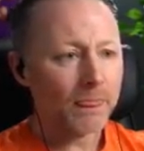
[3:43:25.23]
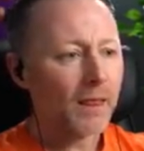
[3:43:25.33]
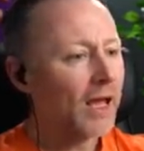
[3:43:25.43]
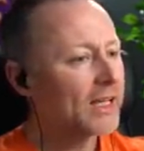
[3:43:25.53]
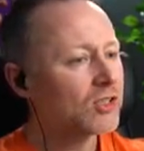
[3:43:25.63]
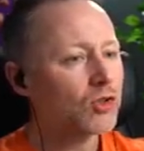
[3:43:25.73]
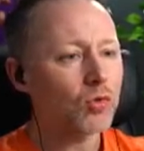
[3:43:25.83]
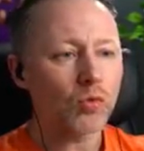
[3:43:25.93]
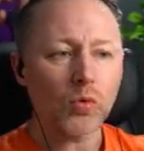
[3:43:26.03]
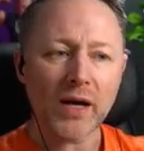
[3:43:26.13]
It's
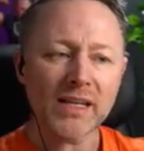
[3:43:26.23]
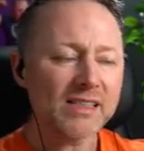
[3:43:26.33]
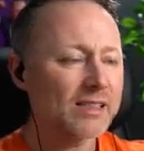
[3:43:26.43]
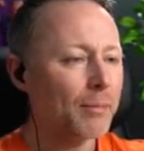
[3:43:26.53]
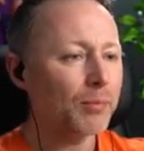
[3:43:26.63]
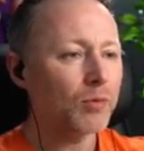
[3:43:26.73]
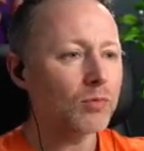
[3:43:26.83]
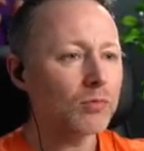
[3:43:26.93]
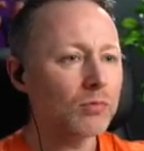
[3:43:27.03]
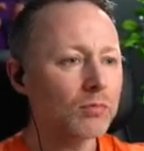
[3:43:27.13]
quite simple.
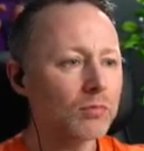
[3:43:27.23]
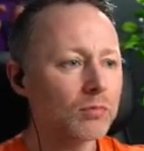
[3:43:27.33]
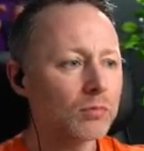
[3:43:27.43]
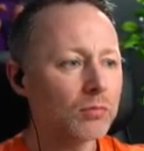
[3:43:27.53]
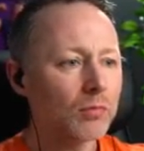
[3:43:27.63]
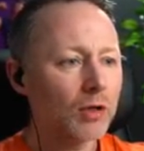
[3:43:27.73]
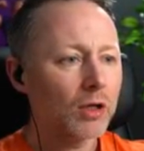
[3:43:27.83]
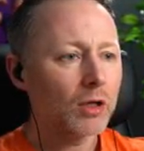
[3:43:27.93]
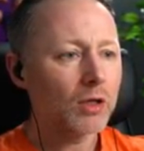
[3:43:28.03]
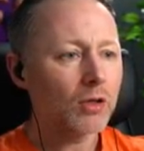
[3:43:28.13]

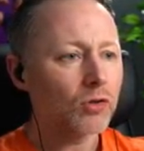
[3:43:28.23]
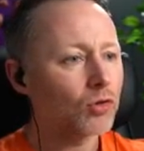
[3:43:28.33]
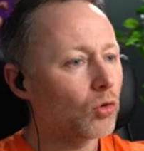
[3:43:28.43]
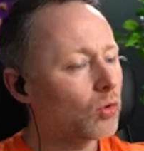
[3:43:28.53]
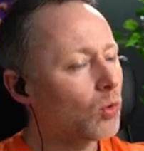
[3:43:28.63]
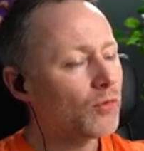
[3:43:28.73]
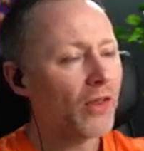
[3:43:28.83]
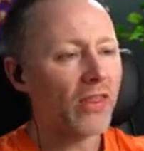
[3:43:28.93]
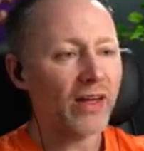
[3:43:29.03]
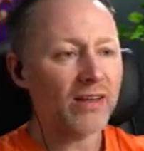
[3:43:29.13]
Don't
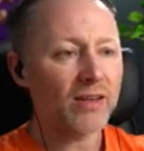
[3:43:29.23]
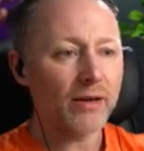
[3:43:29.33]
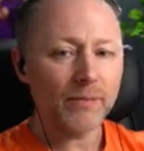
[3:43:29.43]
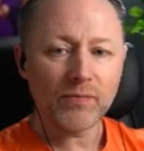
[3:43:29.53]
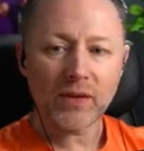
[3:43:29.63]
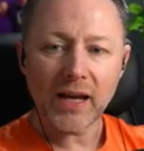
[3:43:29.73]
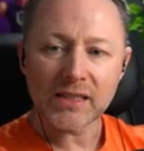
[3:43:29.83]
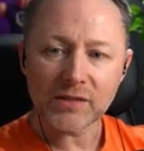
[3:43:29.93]
overthink it. It's